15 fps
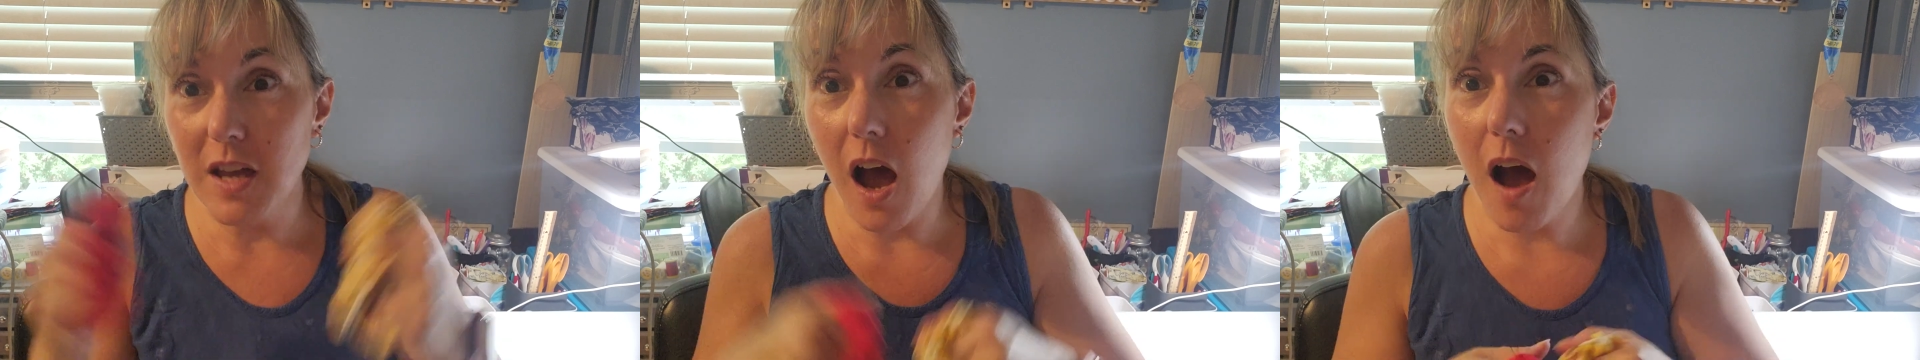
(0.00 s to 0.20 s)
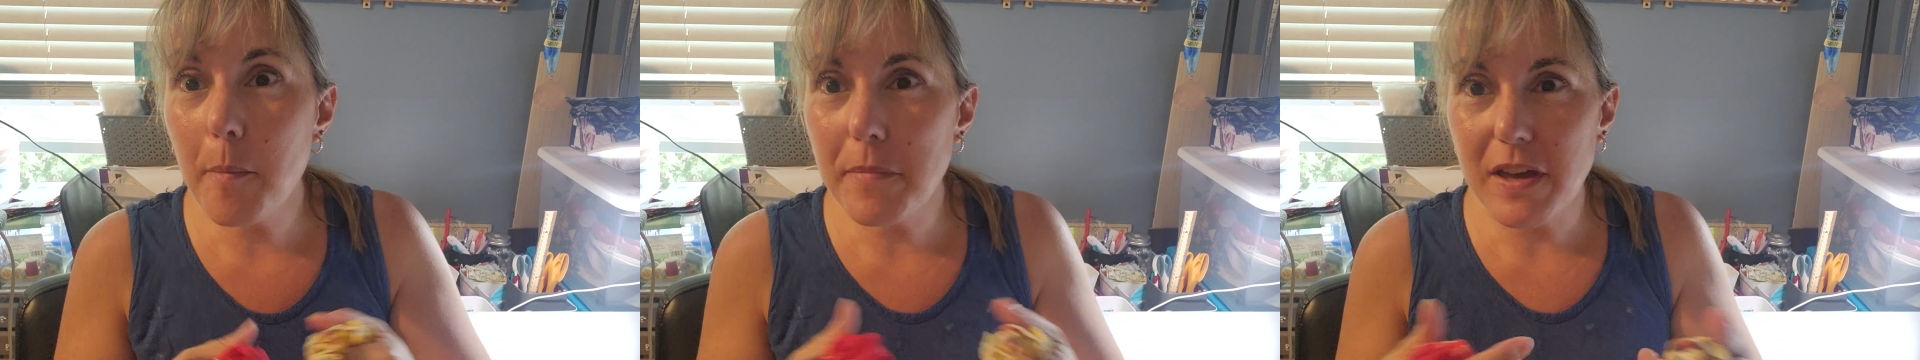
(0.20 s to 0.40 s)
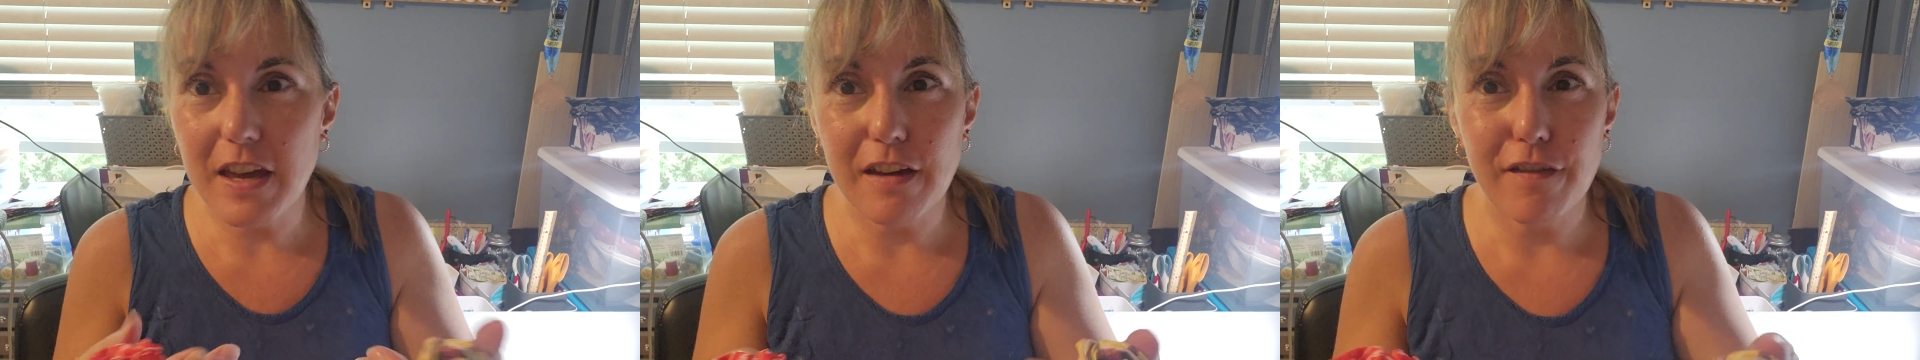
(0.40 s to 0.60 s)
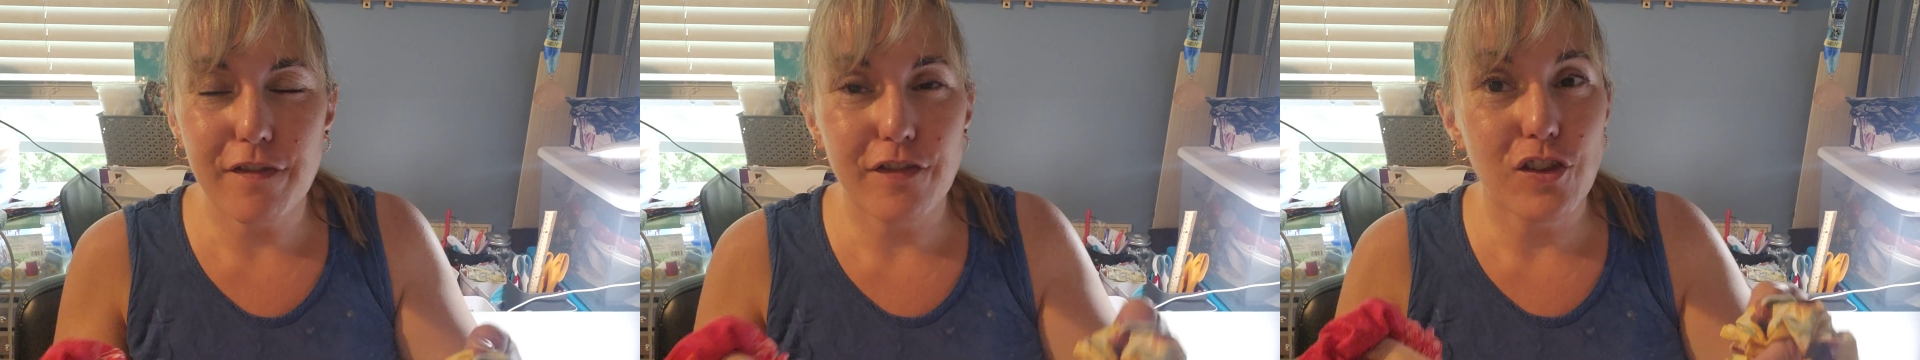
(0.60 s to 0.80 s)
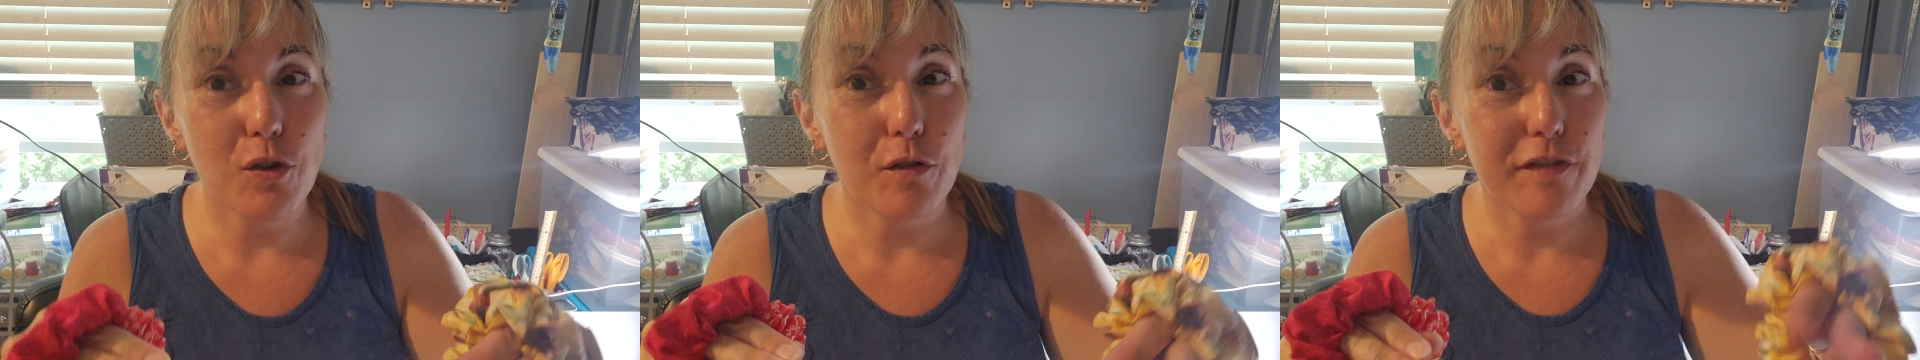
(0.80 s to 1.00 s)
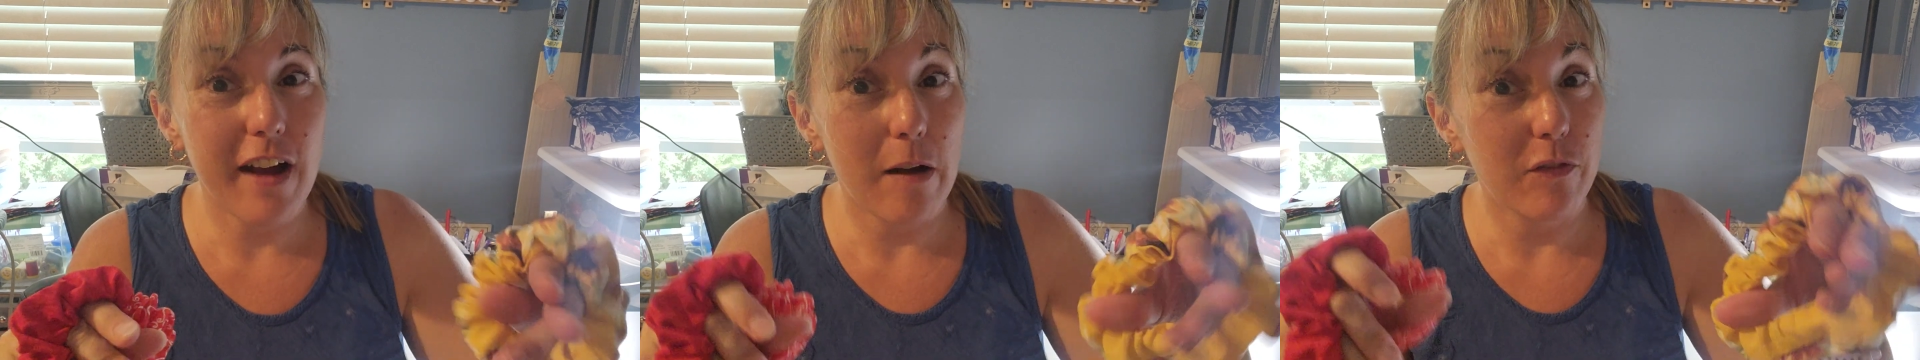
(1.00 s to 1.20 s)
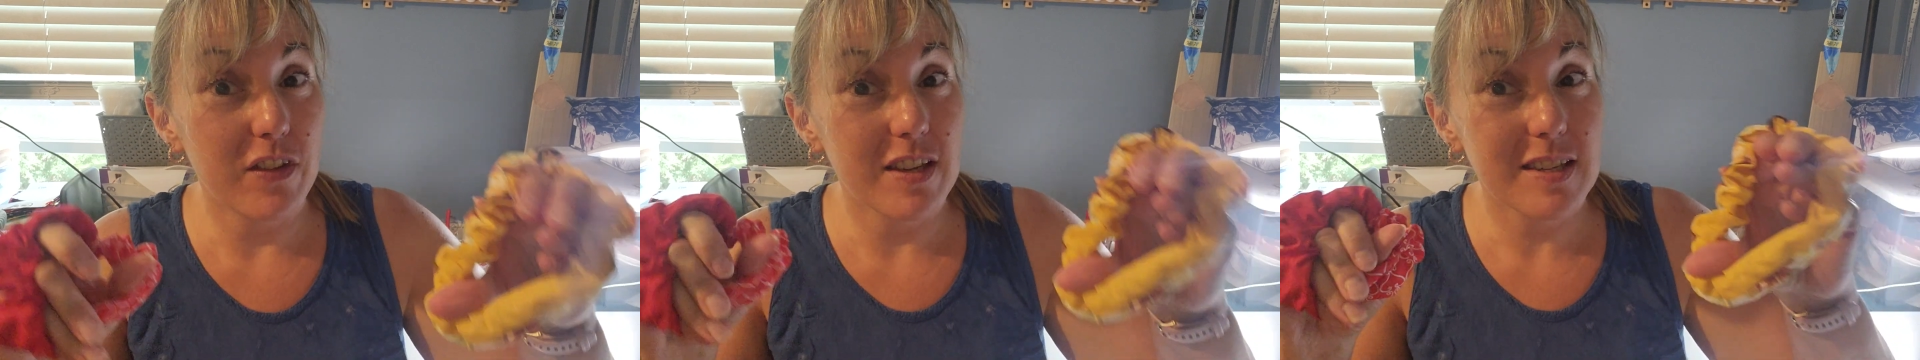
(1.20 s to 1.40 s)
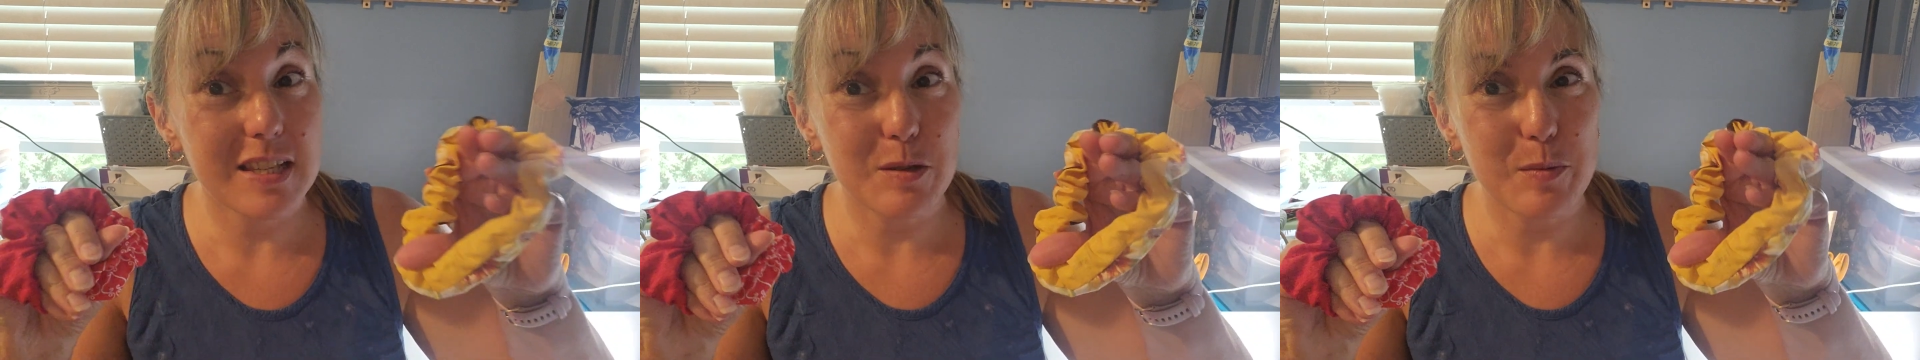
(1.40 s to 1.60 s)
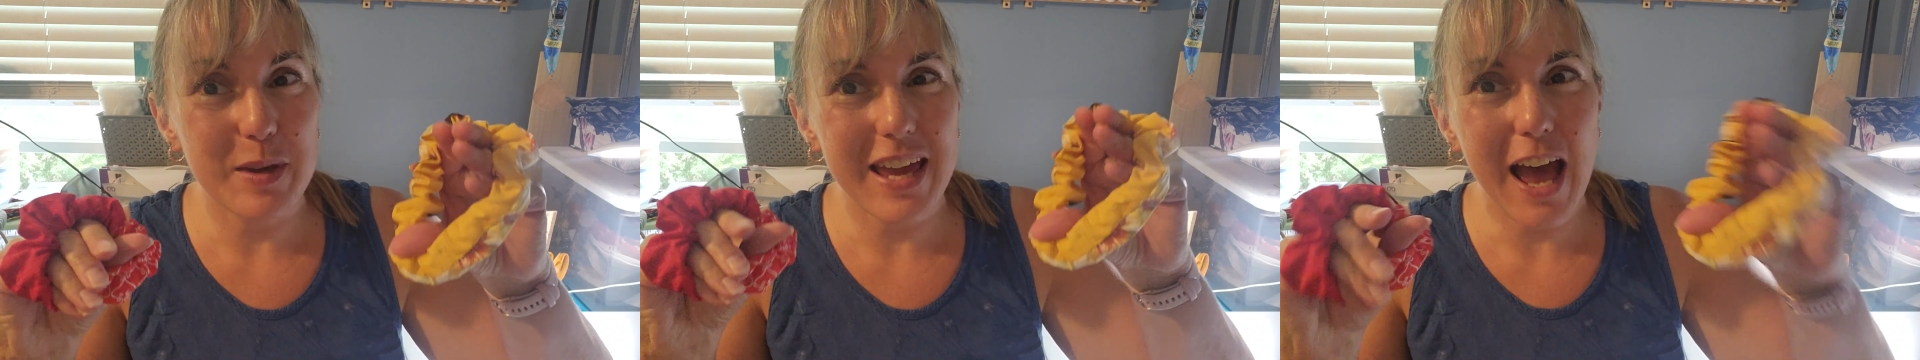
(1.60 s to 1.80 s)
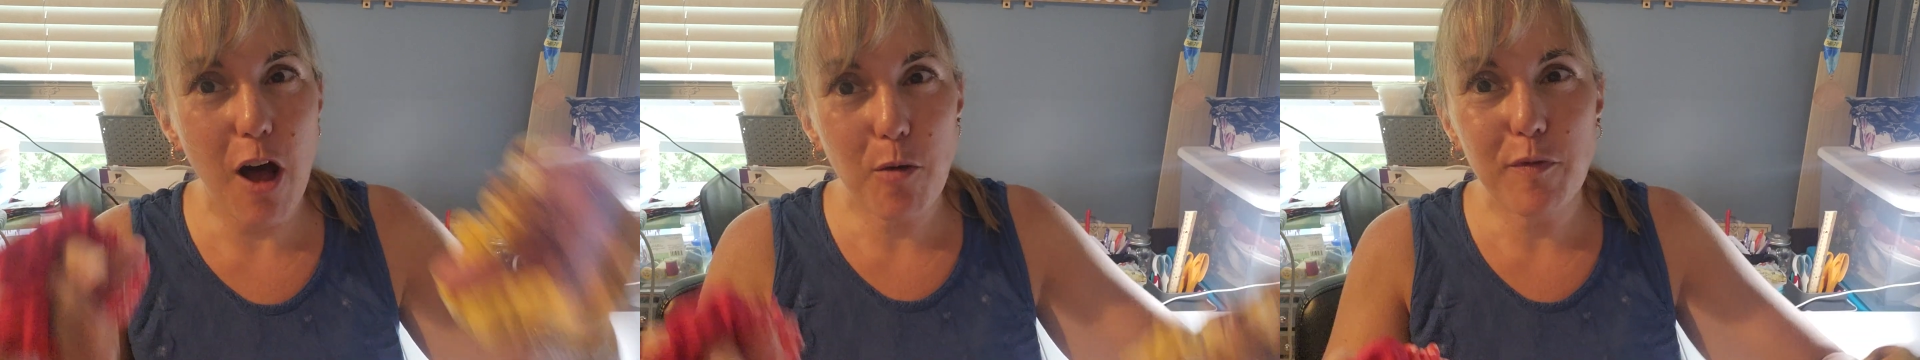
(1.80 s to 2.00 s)
up if you found this to be
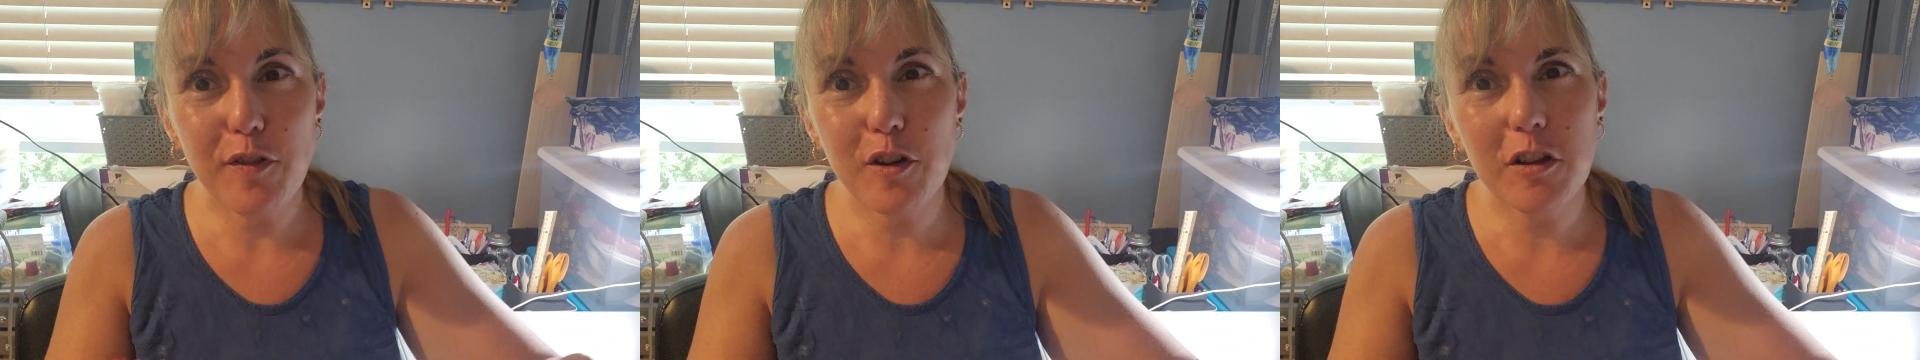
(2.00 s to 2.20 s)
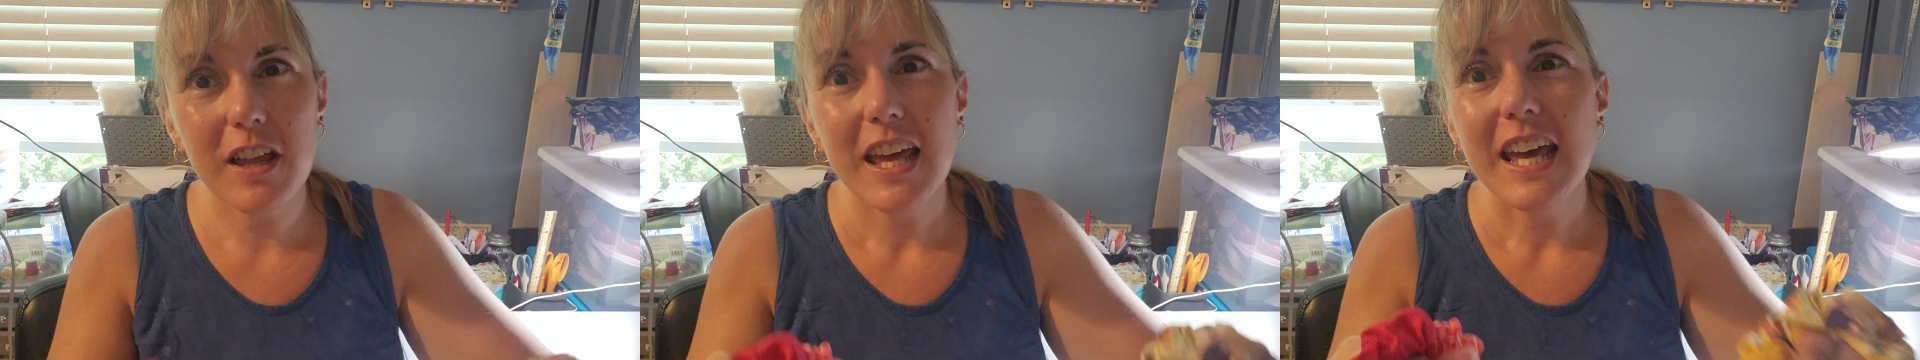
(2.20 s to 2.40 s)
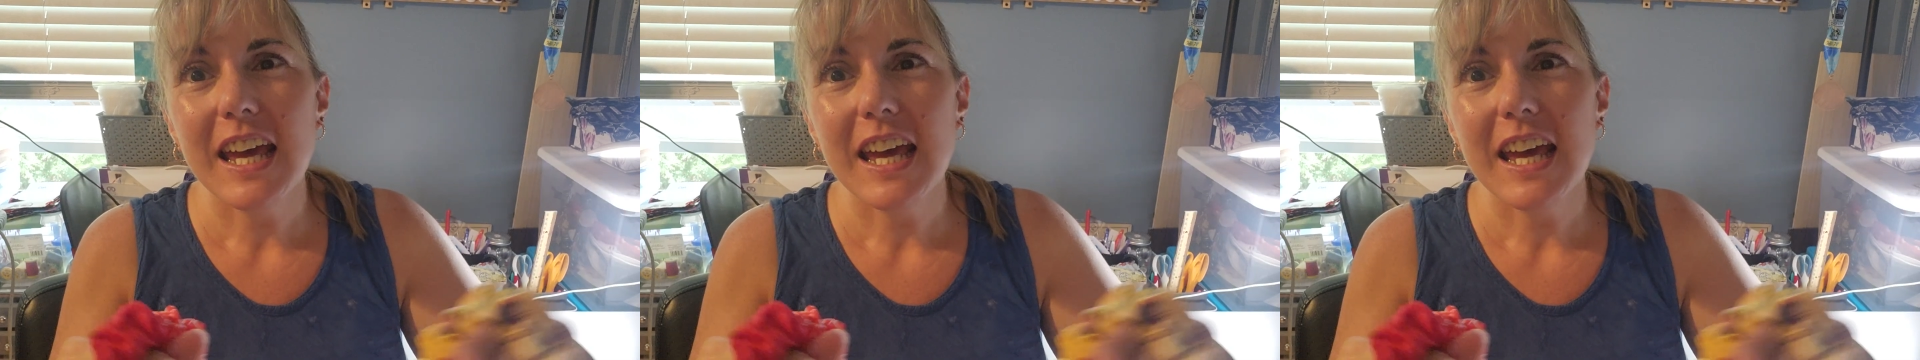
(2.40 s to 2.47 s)
helpful.